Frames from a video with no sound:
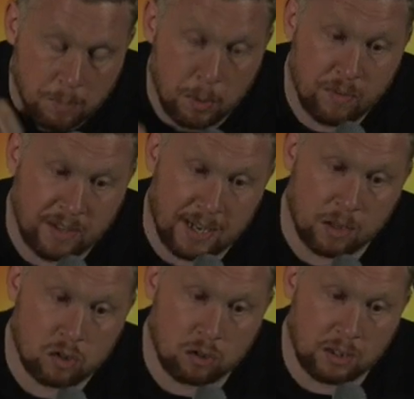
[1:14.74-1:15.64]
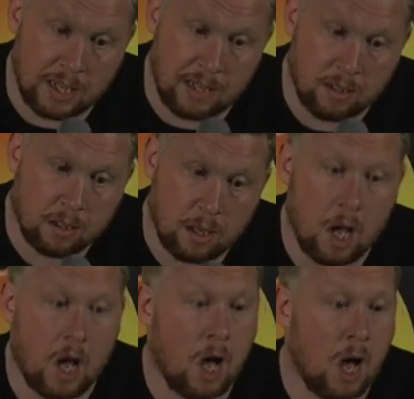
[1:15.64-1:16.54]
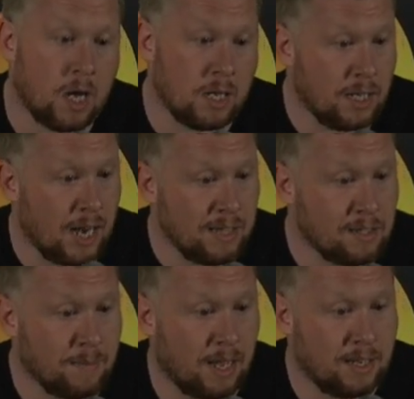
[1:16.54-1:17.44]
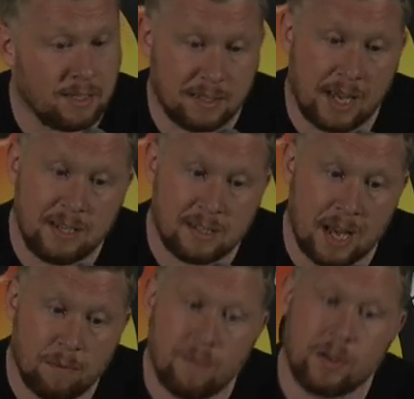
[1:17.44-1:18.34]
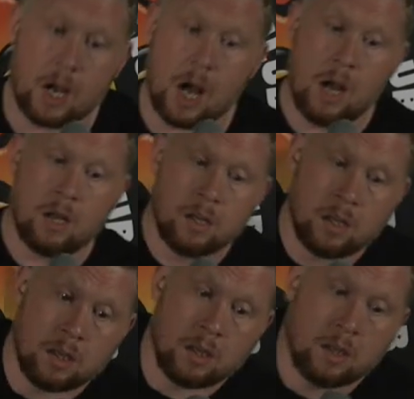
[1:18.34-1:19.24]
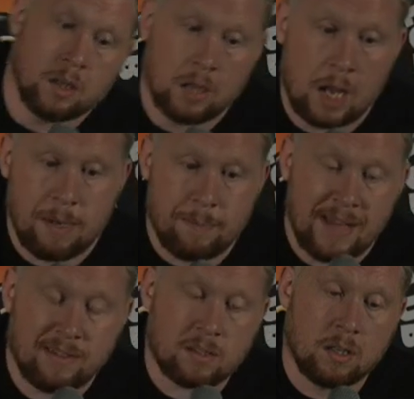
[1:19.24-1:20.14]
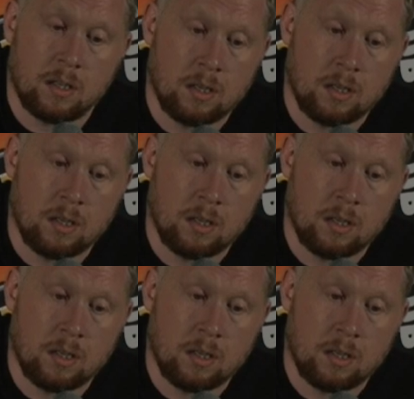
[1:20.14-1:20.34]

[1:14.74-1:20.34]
You're moving in on Sunday? Ah, oh, congrats, man. That's nice, that. What have you got? How many beds?